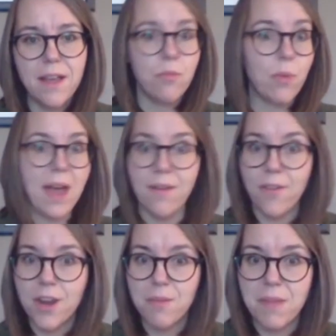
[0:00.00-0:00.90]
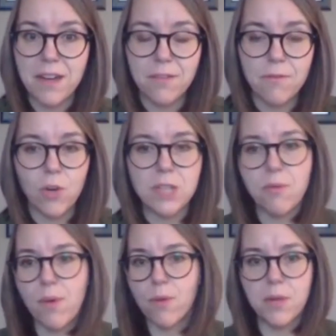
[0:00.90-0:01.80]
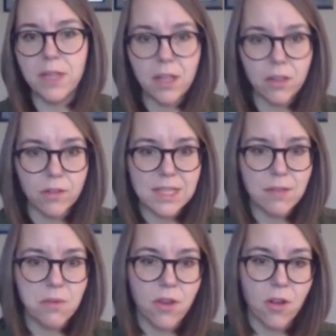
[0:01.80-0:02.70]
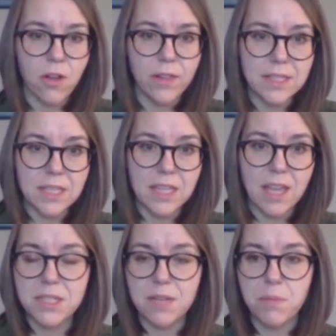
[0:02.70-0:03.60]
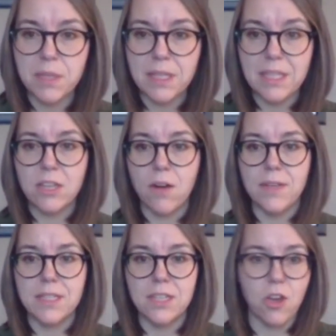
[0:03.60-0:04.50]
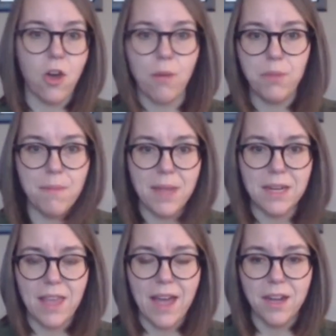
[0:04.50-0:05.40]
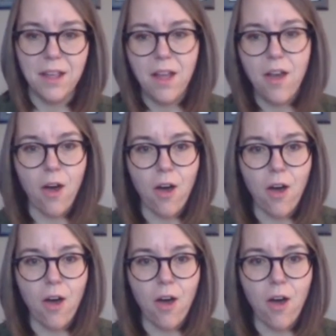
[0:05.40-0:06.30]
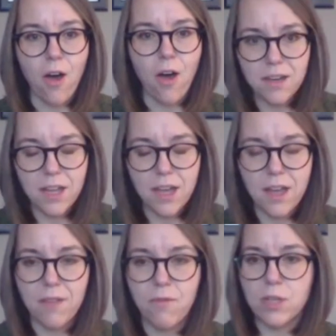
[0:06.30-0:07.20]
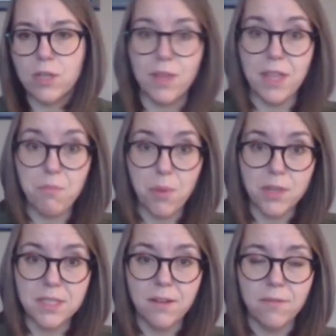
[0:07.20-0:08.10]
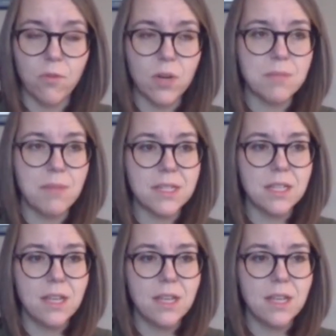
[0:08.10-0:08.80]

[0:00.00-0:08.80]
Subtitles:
We have automated enforcement. We work really closely with our colleagues in the Edmonton Police Service to complement that automated enforcement with in-person enforcement.